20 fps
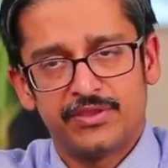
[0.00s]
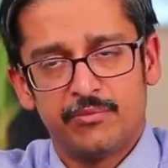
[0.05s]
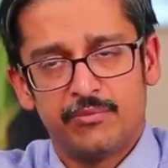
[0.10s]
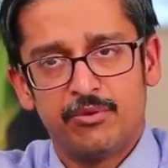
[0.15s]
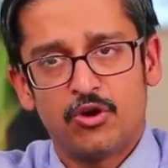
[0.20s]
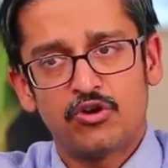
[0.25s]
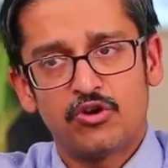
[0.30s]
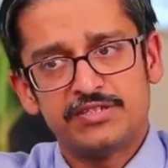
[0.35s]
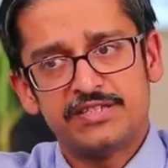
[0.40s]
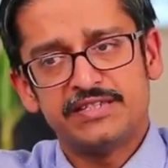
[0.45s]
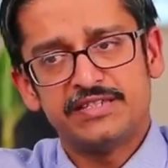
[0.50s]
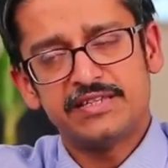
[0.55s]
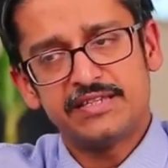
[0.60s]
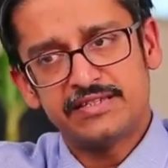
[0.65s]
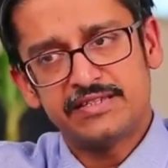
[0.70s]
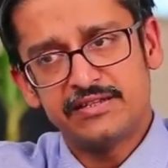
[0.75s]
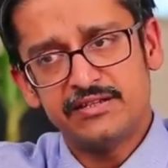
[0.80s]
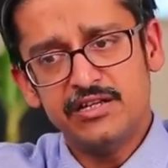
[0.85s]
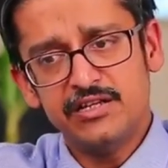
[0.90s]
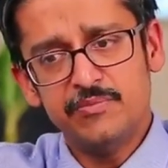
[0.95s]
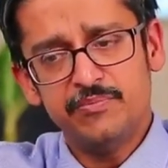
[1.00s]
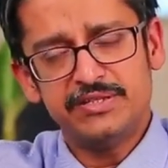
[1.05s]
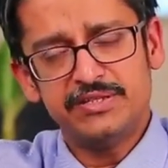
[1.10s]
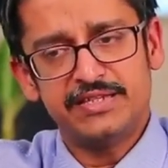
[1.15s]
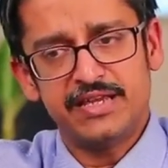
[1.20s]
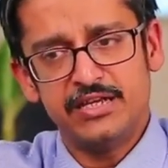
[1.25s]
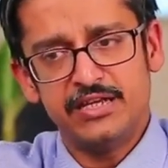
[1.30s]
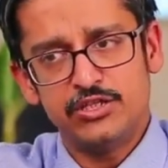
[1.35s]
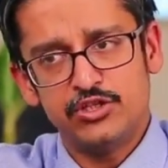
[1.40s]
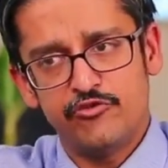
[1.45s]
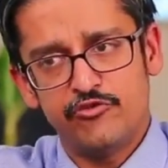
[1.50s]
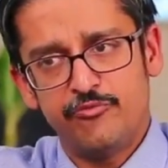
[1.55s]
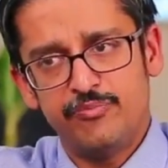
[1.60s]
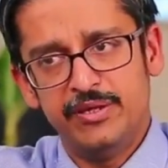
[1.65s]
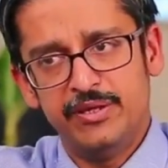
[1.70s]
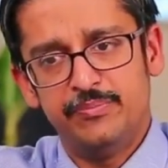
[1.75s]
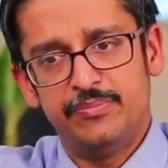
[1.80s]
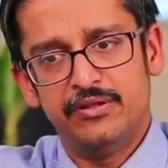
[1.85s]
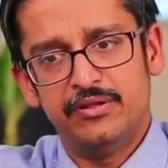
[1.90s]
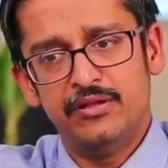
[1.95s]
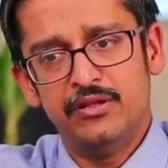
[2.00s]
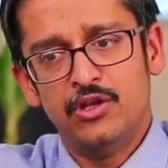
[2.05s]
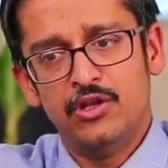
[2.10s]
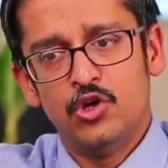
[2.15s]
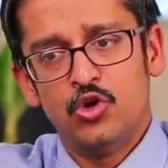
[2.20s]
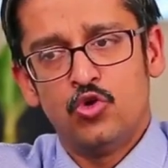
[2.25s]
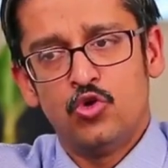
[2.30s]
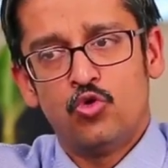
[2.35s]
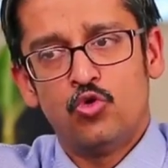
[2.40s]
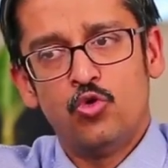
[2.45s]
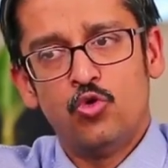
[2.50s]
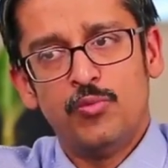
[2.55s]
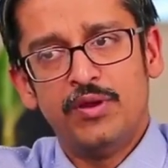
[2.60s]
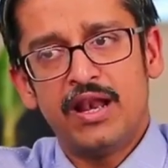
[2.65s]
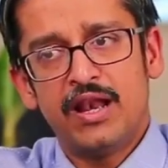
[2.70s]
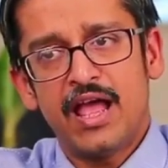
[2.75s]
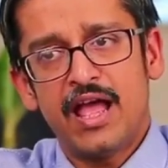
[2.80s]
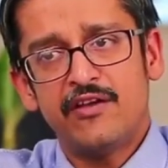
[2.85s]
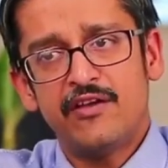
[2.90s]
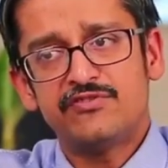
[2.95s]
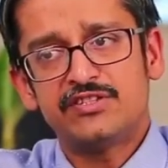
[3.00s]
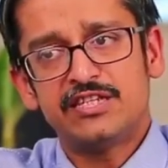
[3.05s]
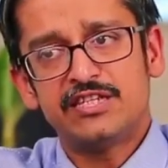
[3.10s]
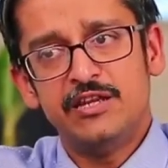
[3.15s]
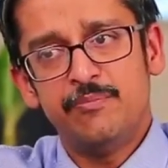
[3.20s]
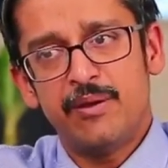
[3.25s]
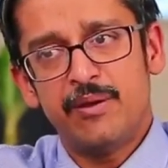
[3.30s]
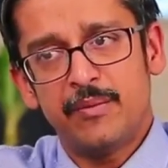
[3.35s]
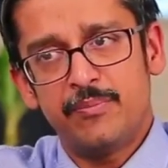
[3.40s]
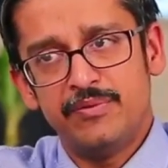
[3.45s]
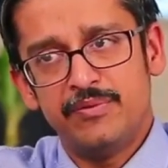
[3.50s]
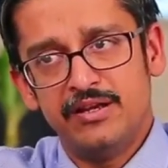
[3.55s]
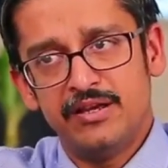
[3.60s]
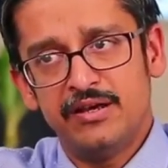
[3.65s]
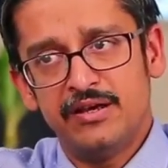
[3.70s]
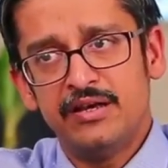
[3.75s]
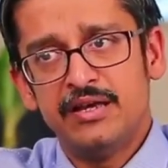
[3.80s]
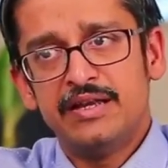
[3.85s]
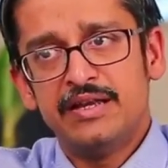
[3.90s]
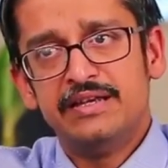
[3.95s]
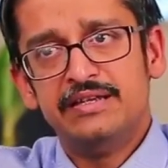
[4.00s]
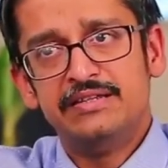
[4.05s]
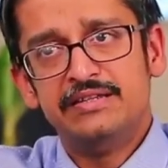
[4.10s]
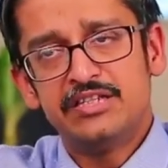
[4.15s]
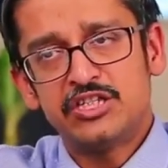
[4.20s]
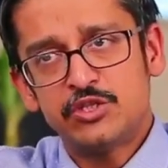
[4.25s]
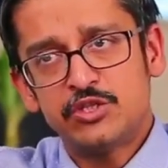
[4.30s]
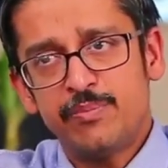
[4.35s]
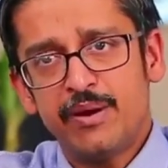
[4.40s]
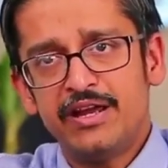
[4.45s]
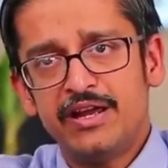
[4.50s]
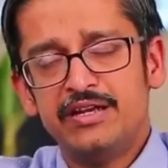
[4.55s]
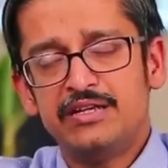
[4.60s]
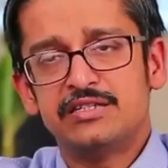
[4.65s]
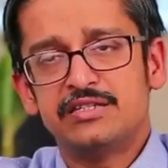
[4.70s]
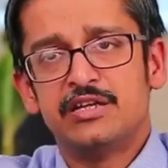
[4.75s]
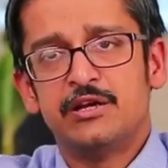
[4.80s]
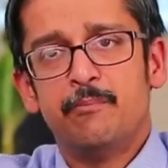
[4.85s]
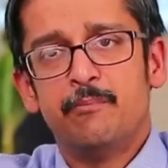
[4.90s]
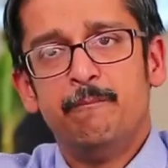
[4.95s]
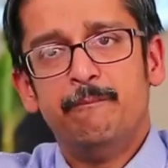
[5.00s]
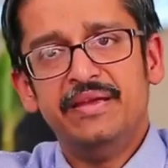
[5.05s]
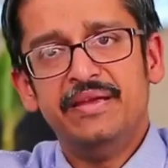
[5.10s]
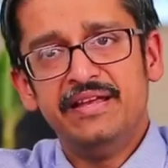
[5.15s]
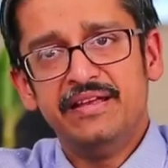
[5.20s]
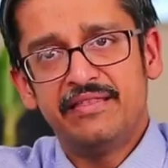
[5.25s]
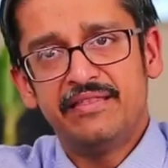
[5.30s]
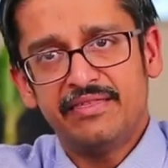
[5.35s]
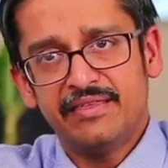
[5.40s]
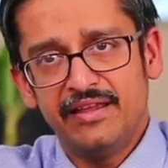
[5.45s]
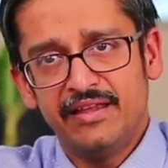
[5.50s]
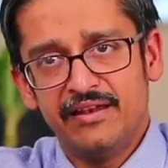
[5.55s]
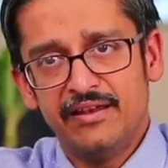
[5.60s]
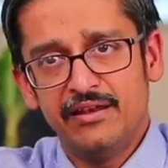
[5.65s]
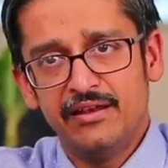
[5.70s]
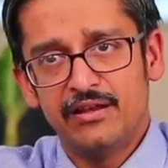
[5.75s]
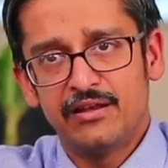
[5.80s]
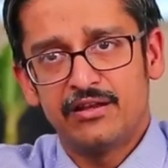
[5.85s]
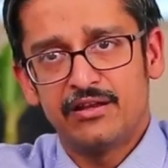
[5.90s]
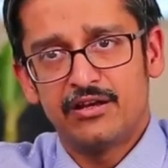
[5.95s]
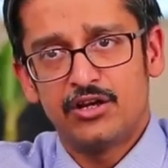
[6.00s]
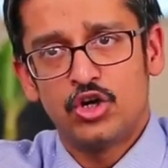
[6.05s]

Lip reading: Because there is a certain percentage of people who will have sleep apnea despite being thin,